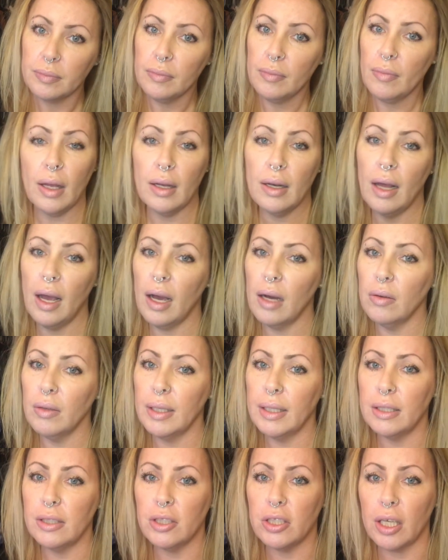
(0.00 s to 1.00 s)
and how I
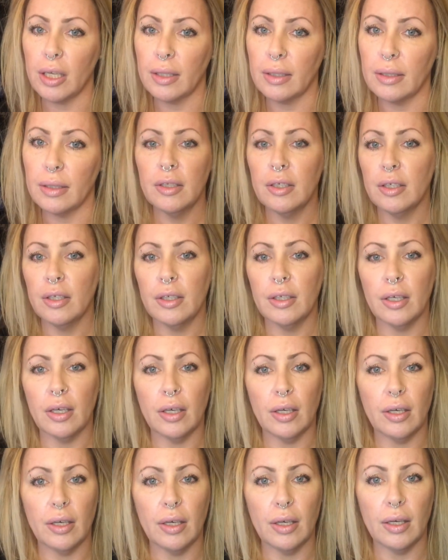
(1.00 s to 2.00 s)
injected.
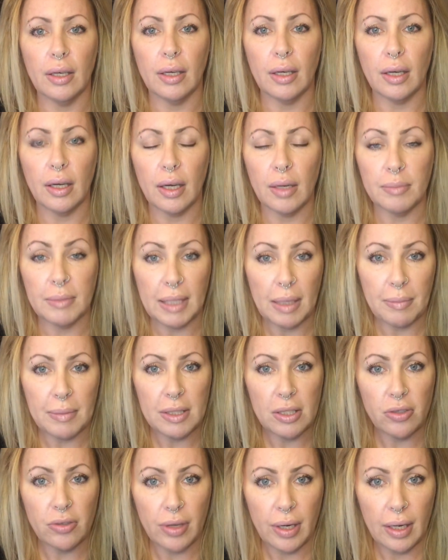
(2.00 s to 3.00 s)
I'm
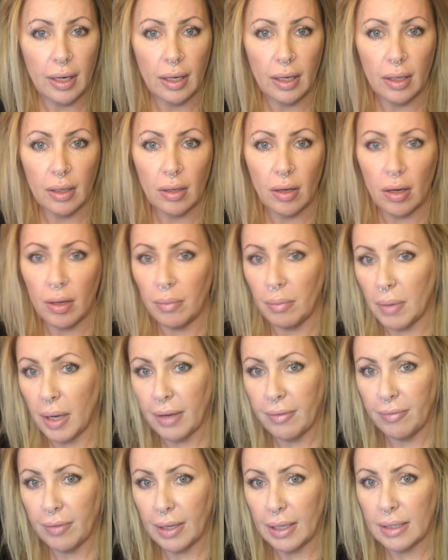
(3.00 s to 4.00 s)
demonstrating on my
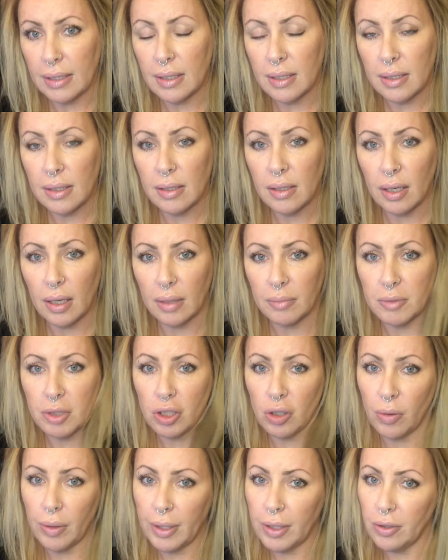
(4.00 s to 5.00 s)
face. I'm
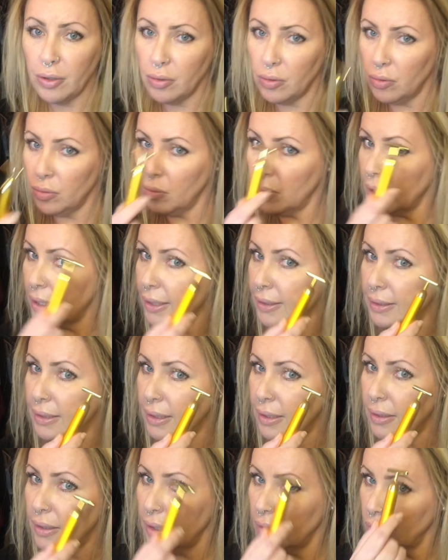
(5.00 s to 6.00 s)
showing you what I
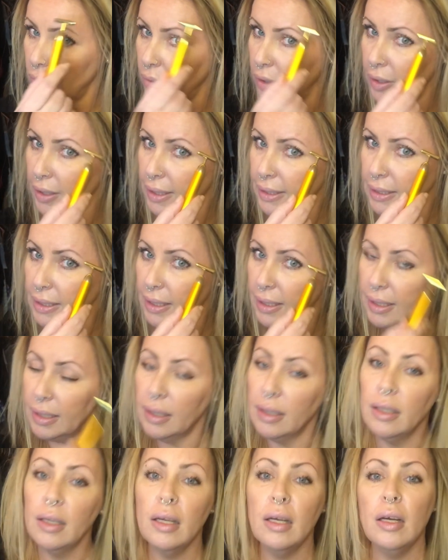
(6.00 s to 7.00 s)
did and where I did it.
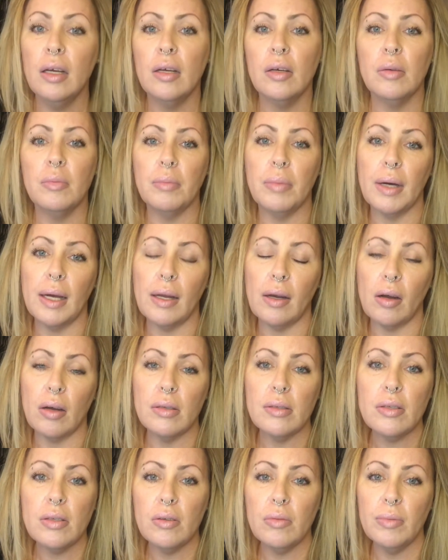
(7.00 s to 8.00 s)
But
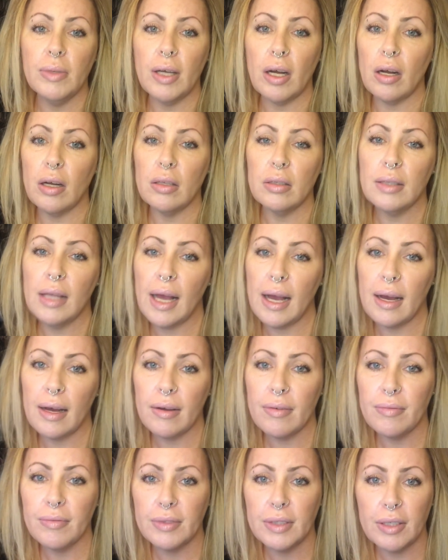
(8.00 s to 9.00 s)
also, we all
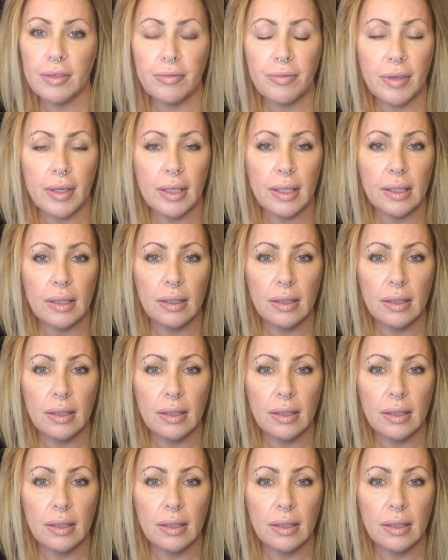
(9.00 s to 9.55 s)
have different